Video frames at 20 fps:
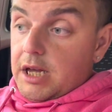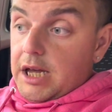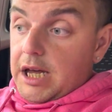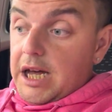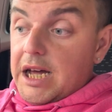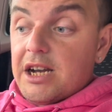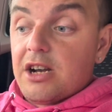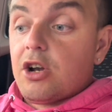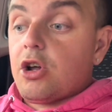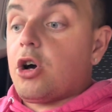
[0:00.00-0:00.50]

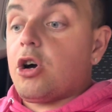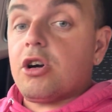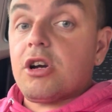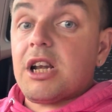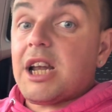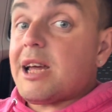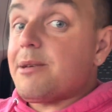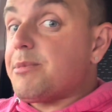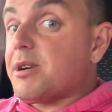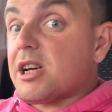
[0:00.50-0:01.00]
analog
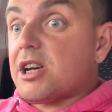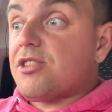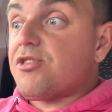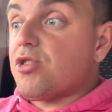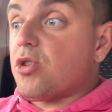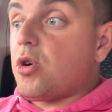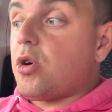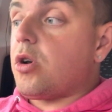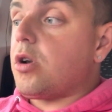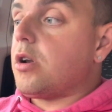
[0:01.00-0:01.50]
climate
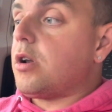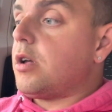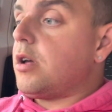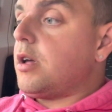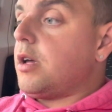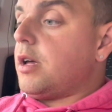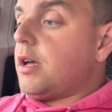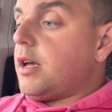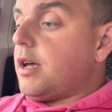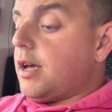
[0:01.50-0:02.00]
control.
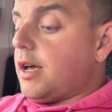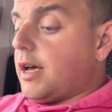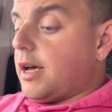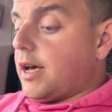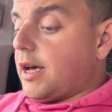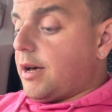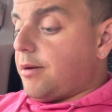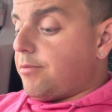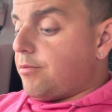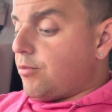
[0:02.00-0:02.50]

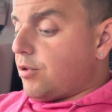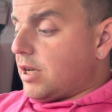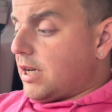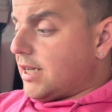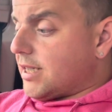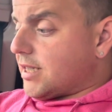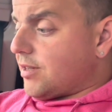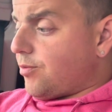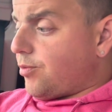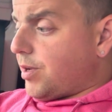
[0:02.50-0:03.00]
What
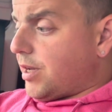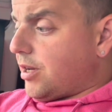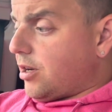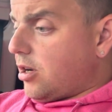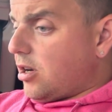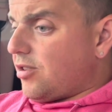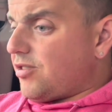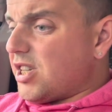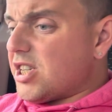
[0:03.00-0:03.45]
else have we got?